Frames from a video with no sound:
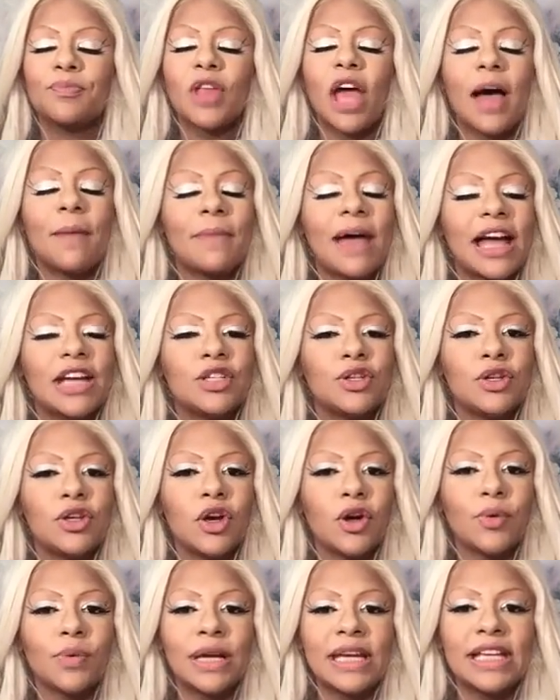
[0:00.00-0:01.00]
I do
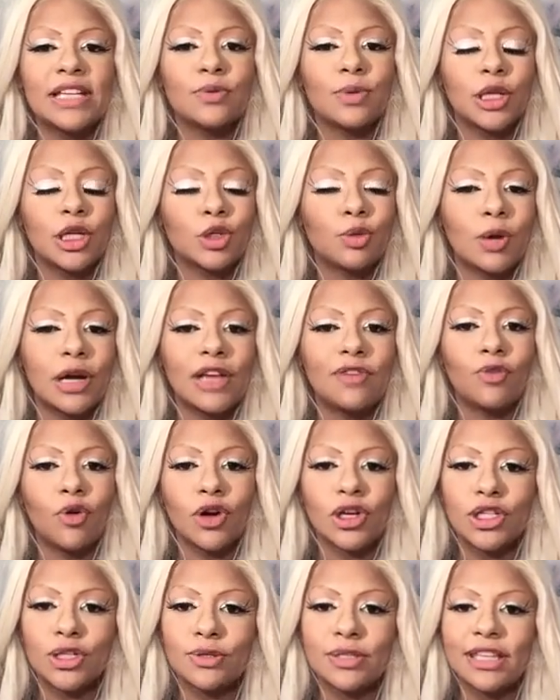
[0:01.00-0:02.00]
your readings within
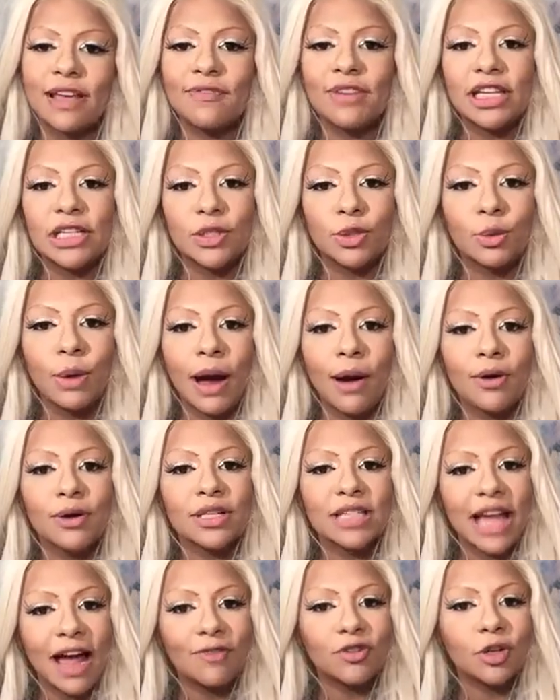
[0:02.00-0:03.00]
24 to 72
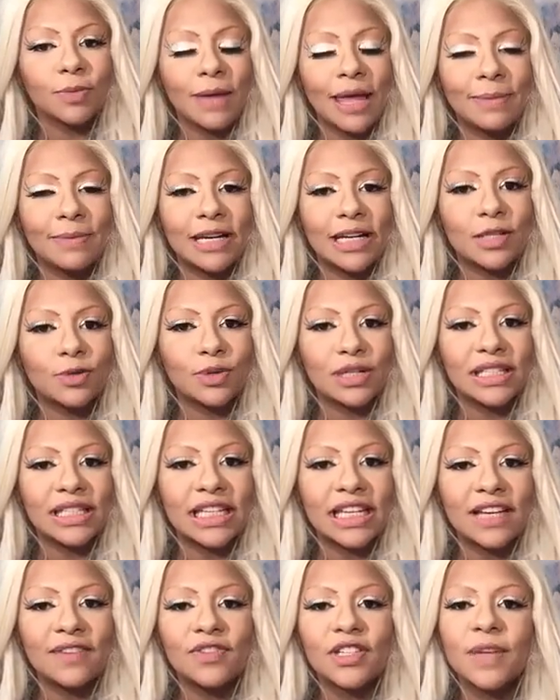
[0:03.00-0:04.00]
hours after payment is
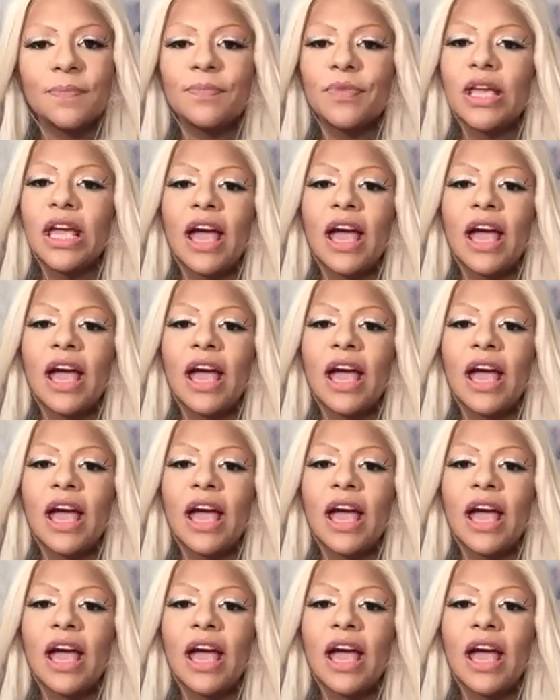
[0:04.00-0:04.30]
received.